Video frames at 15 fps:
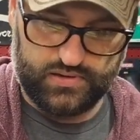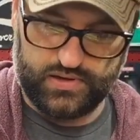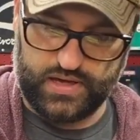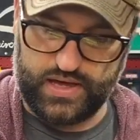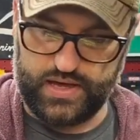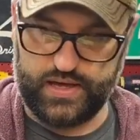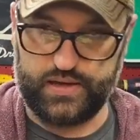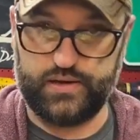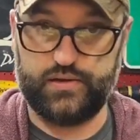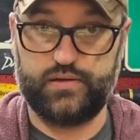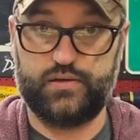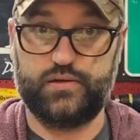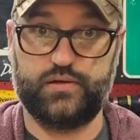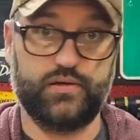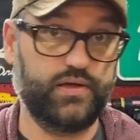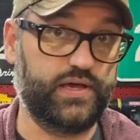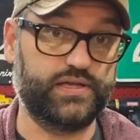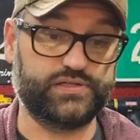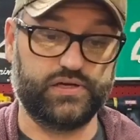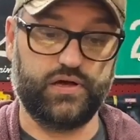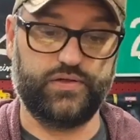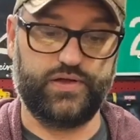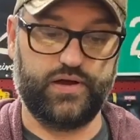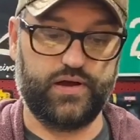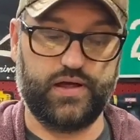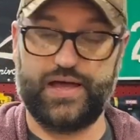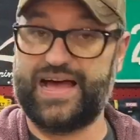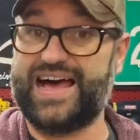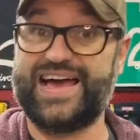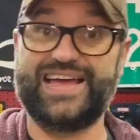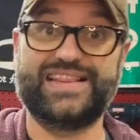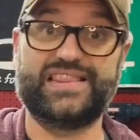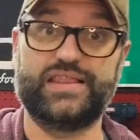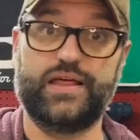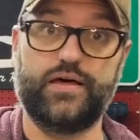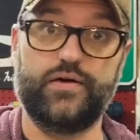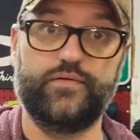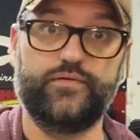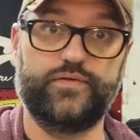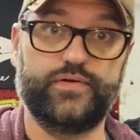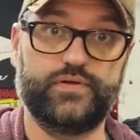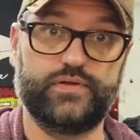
and it's all there. I love